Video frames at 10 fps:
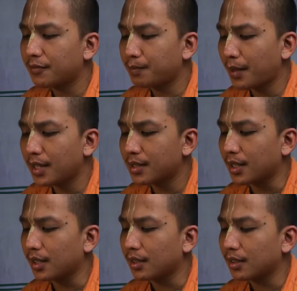
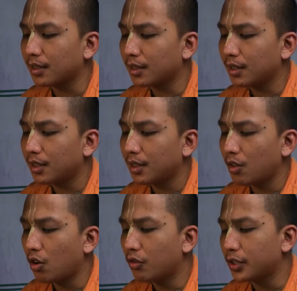passing
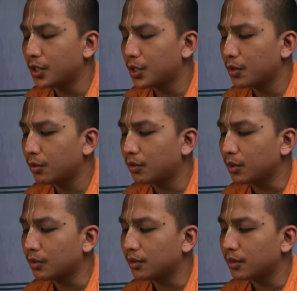over the stone road,